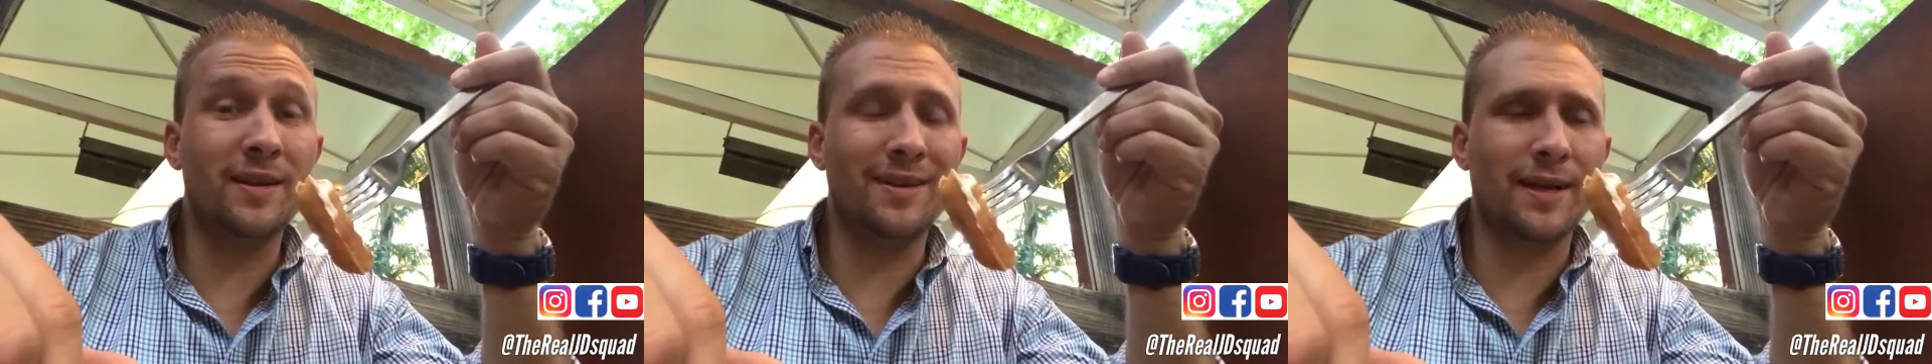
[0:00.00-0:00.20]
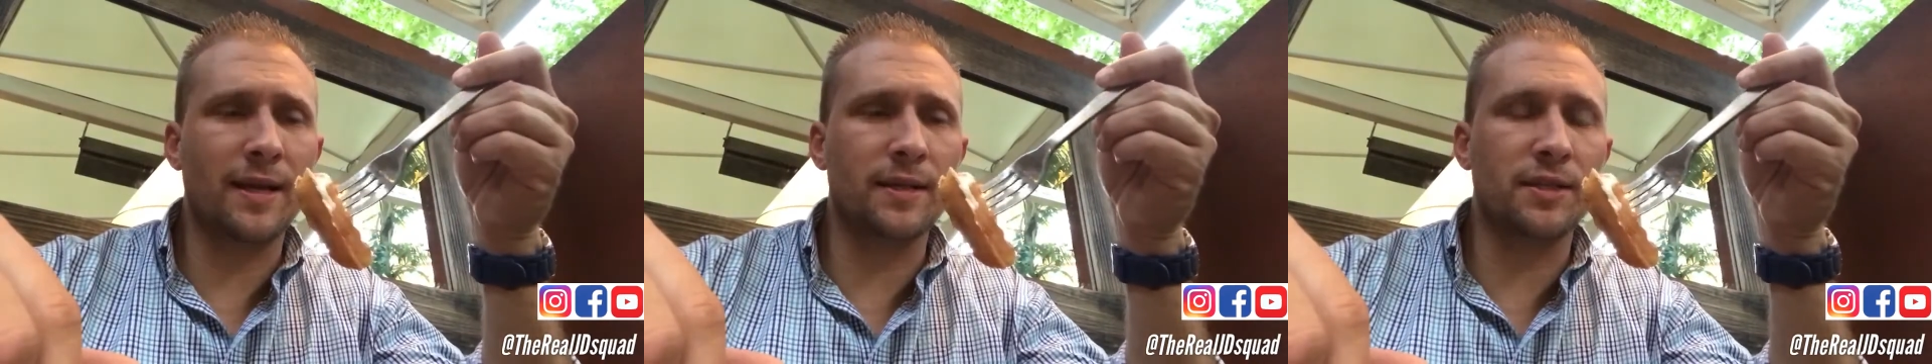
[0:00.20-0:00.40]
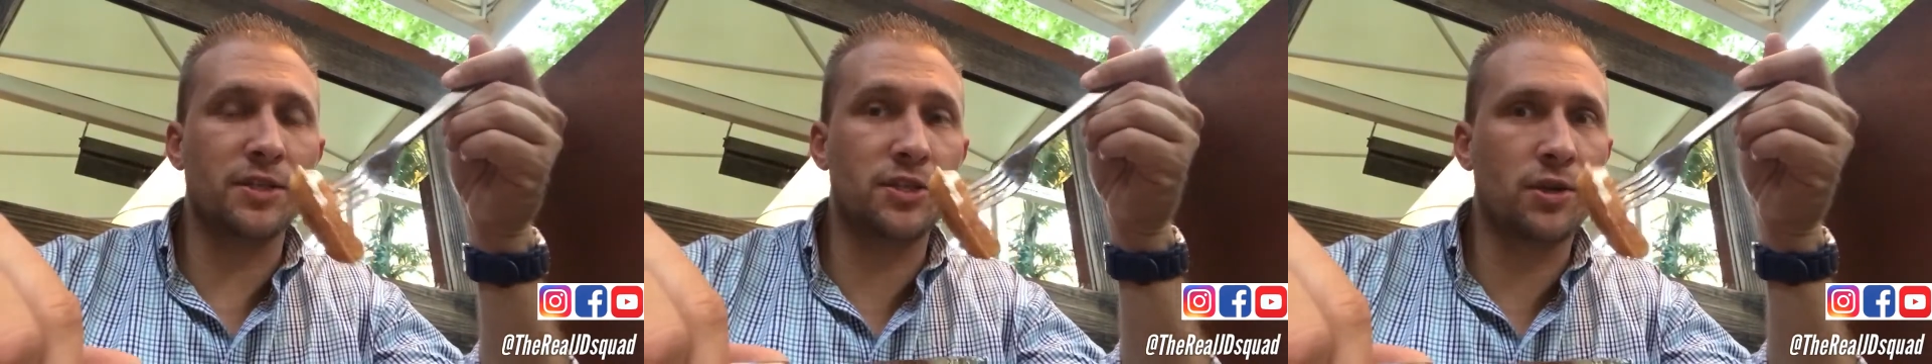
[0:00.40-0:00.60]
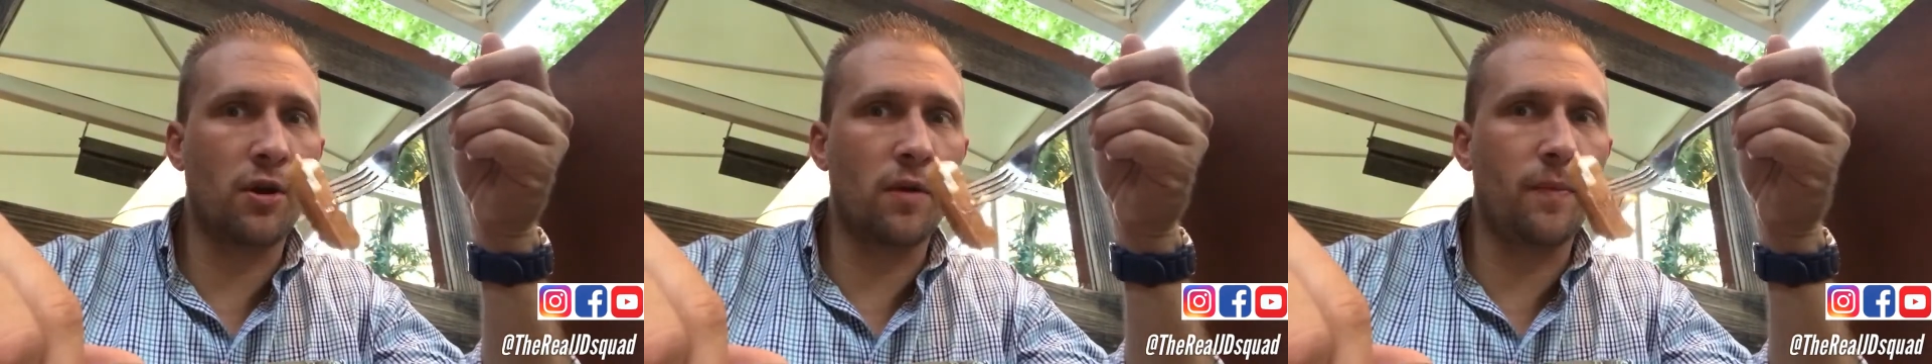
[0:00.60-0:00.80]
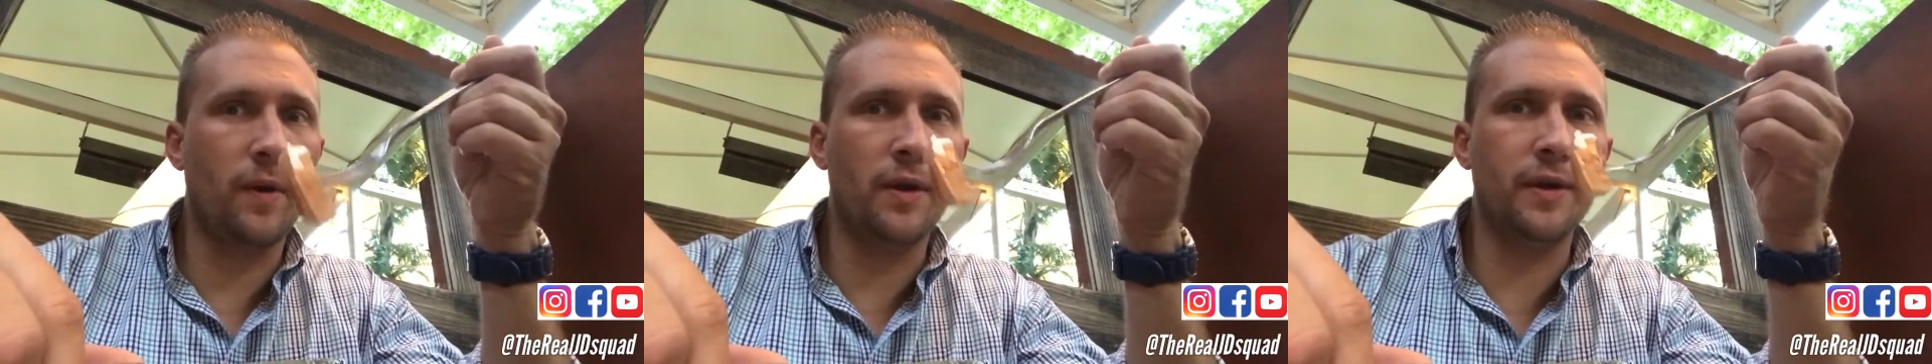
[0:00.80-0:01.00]
and I got the
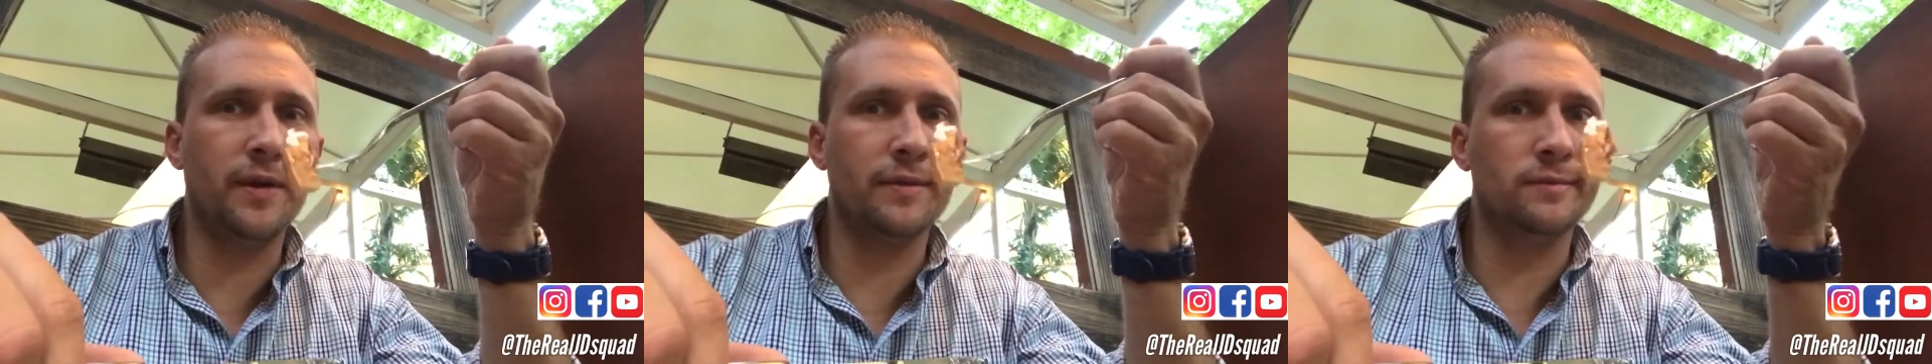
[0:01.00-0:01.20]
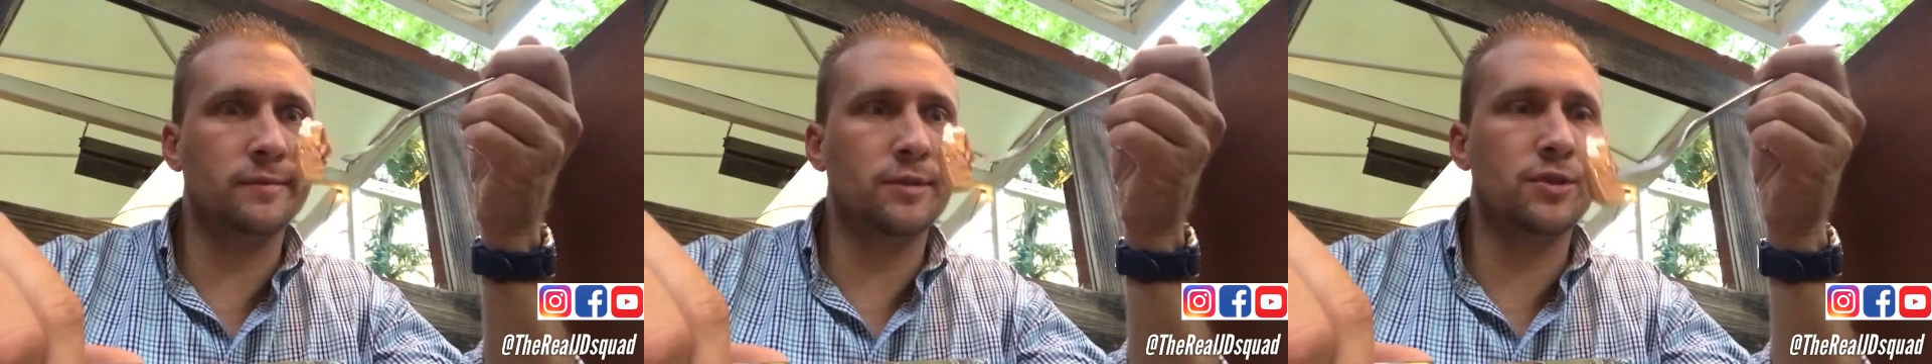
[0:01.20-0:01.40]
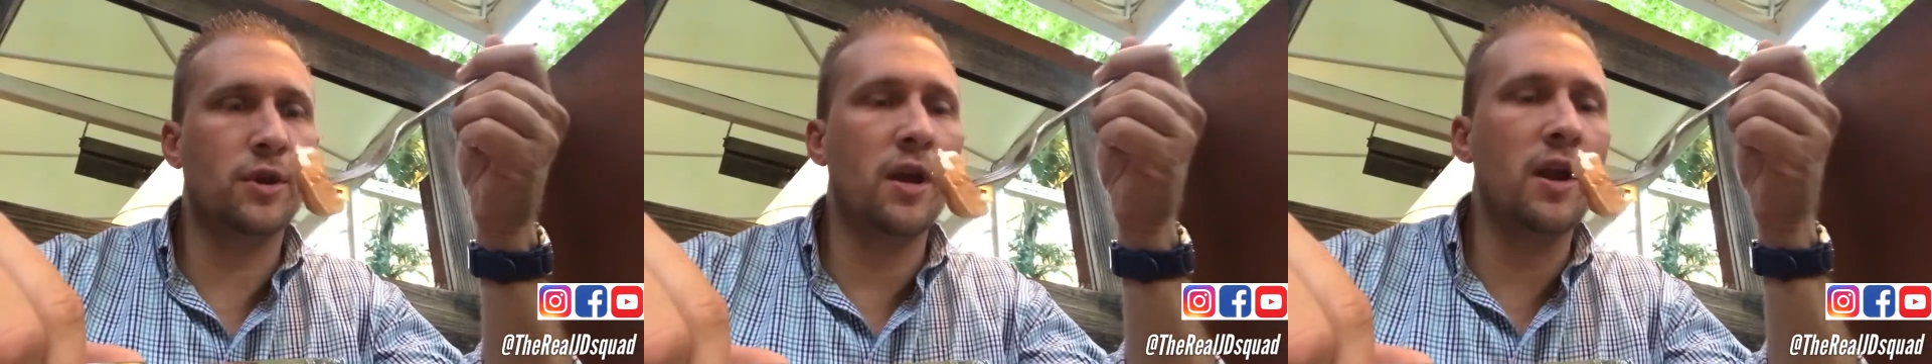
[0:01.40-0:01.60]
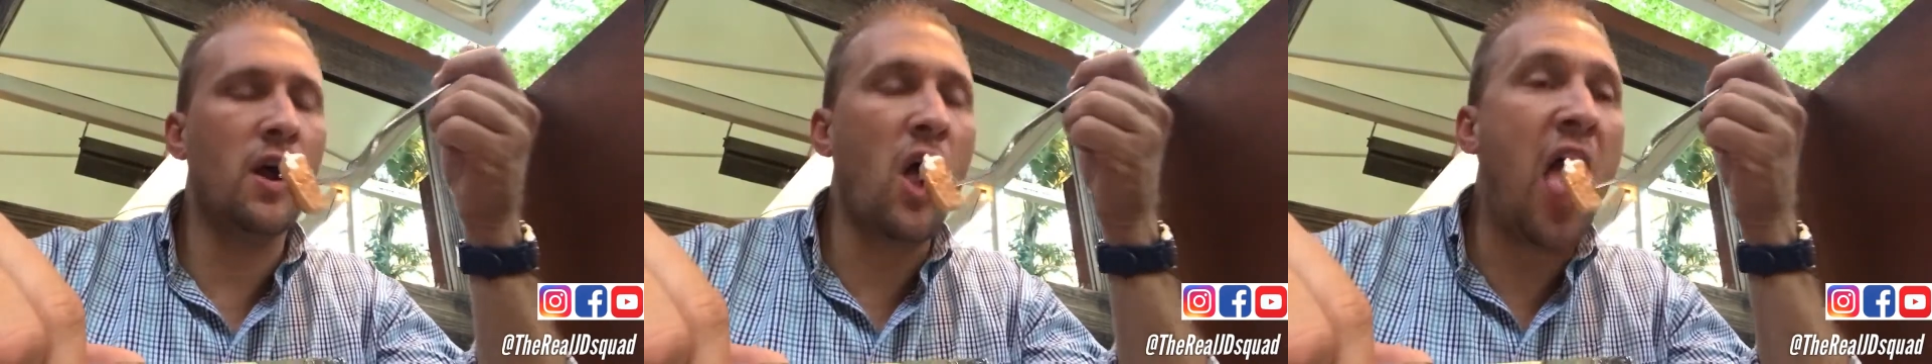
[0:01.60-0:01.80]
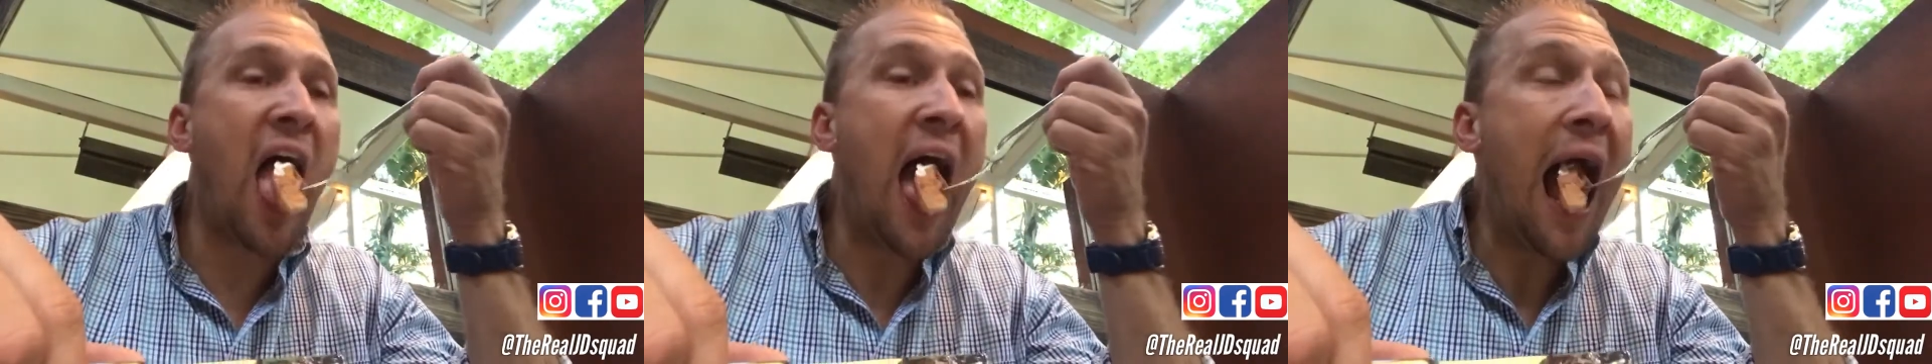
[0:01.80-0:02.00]
syrup on it. Let's try it
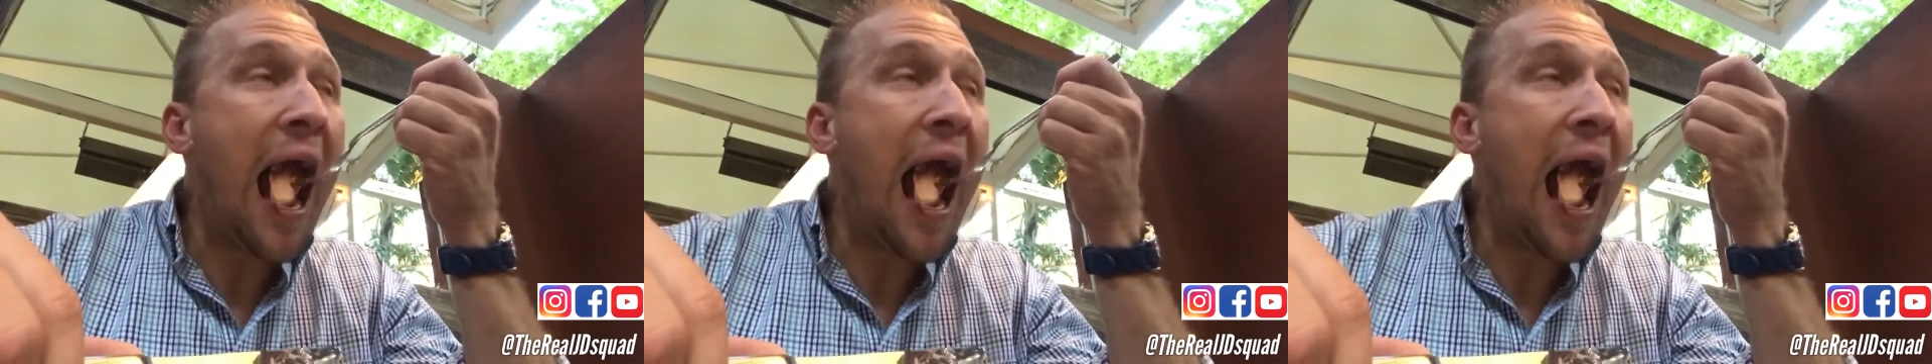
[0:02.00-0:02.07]
out.